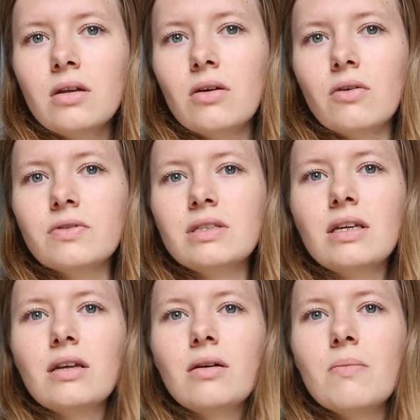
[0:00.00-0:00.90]

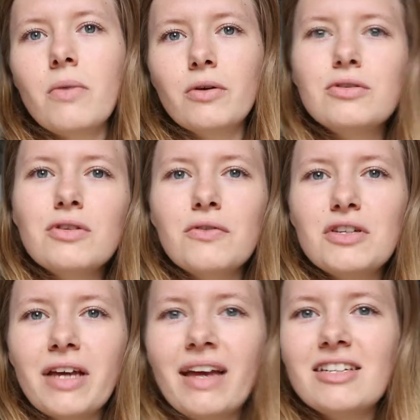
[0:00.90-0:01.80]
obviously most of the
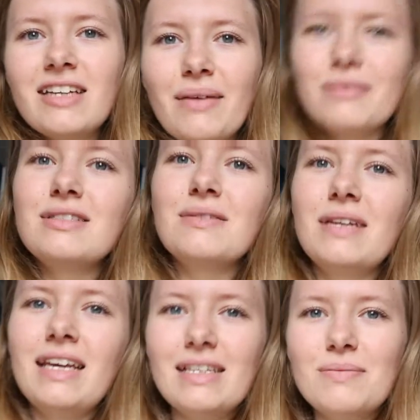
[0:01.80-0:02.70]
change that happens to me
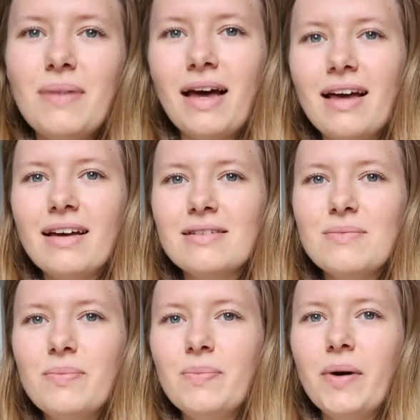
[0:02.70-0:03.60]
is bad,
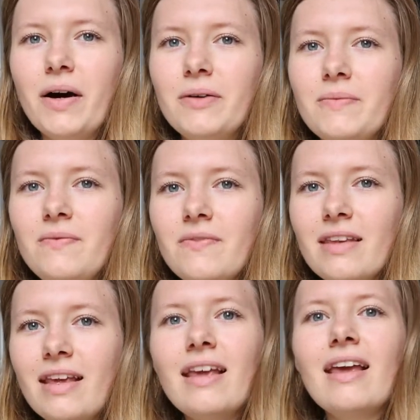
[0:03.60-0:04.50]
but
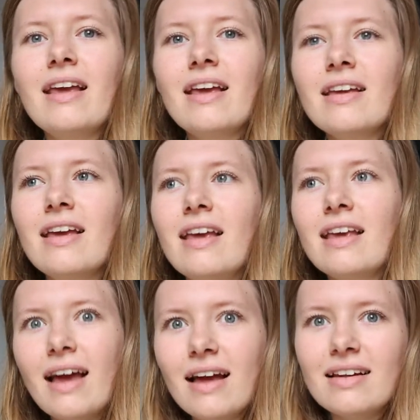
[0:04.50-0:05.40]
it
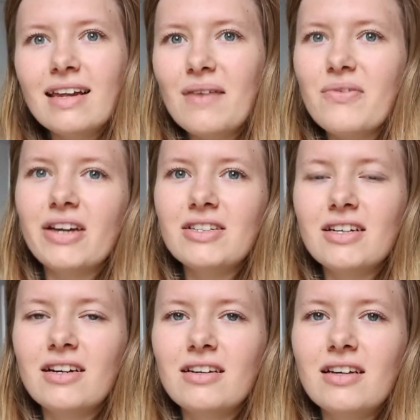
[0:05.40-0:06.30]
can get
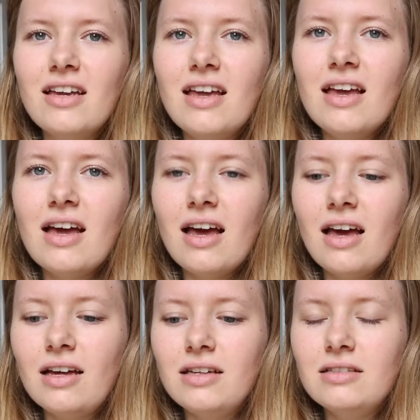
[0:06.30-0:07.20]
better.
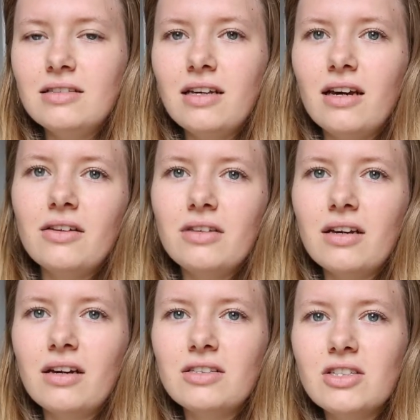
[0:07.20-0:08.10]
And yeah, I
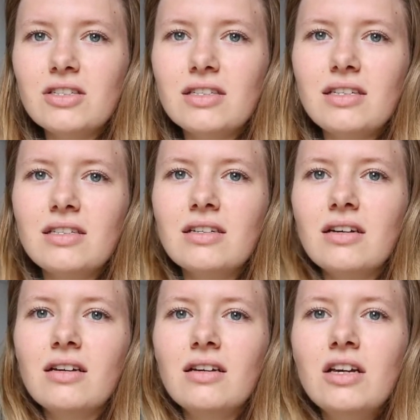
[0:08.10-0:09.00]
think I just need
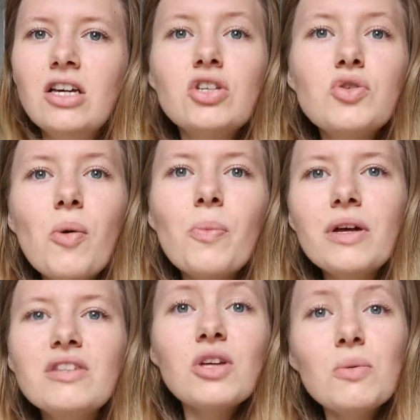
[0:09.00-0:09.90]
to stop
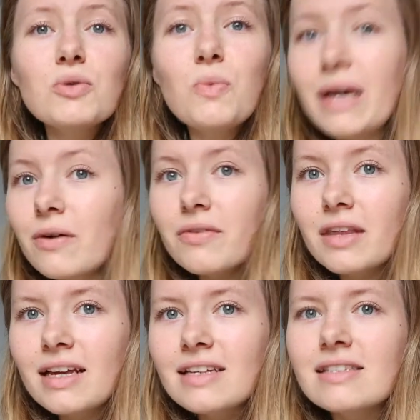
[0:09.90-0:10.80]
putting so much weight on
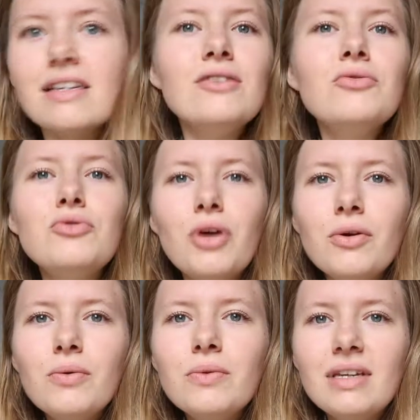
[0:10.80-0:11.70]
things that
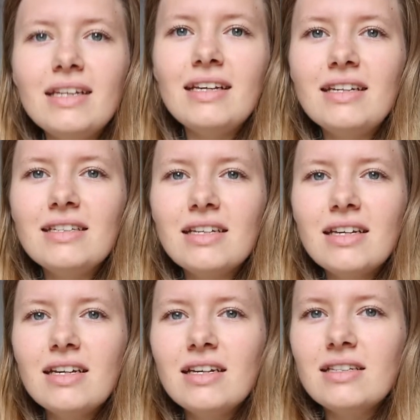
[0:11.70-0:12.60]
don't need
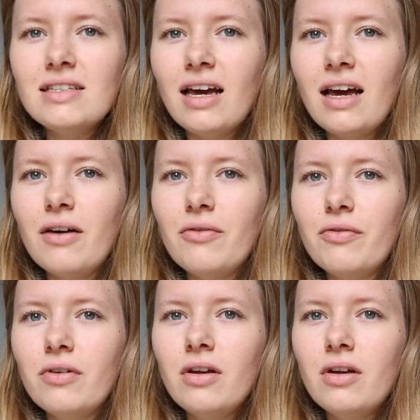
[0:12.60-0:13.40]
to have